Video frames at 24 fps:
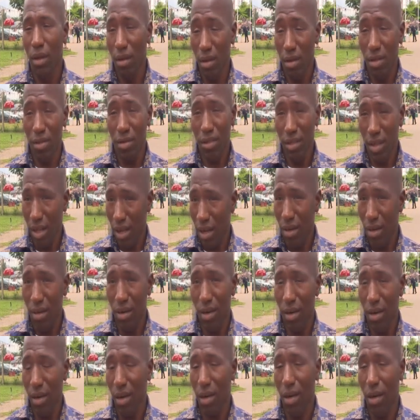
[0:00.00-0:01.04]
Yes,
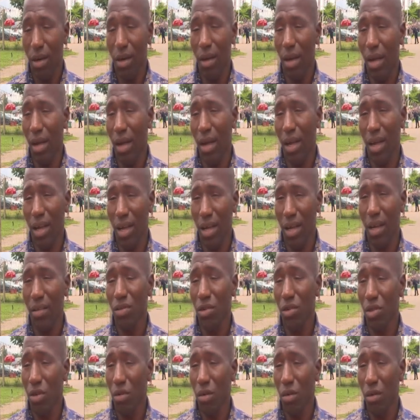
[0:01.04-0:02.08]
and I
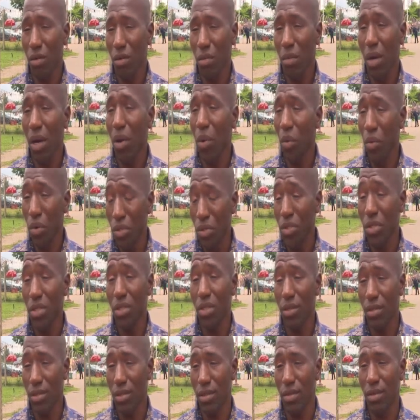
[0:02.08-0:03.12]
have some of my
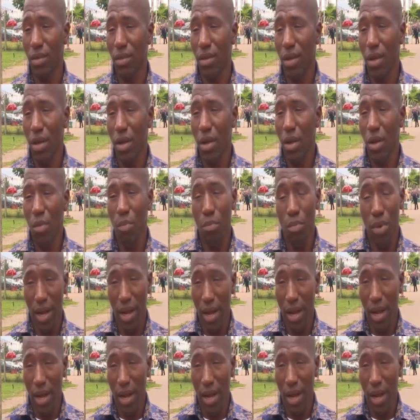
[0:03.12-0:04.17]
reasons
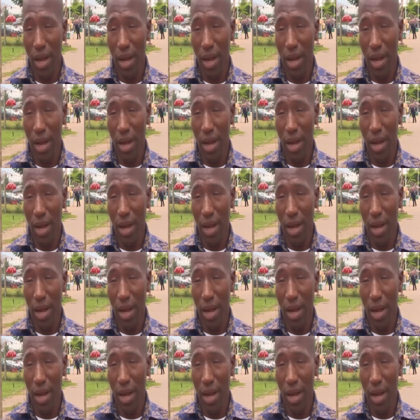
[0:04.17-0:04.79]
behind it.